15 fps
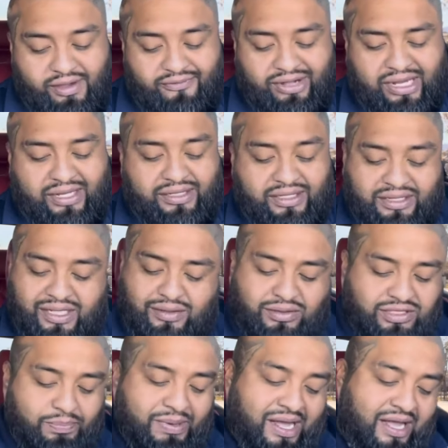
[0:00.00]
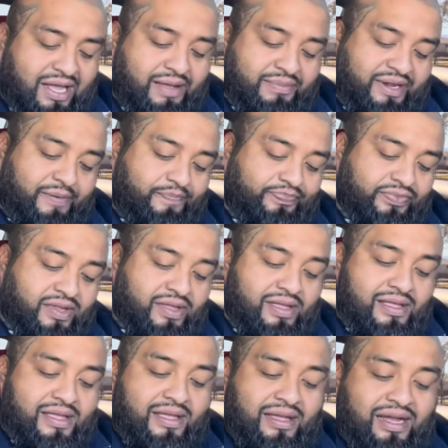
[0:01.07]
Wow, the tacos are bomb, man.
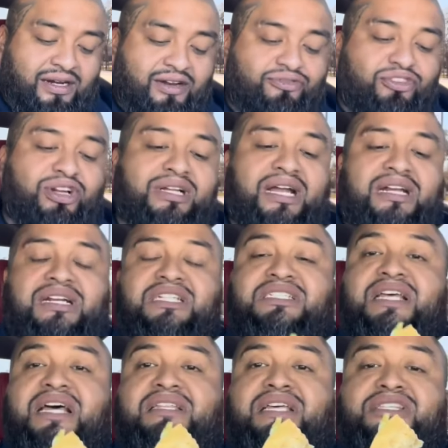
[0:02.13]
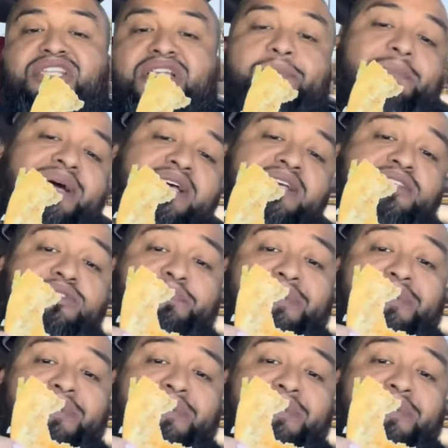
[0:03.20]
I don't know if they're carne asada, tripas,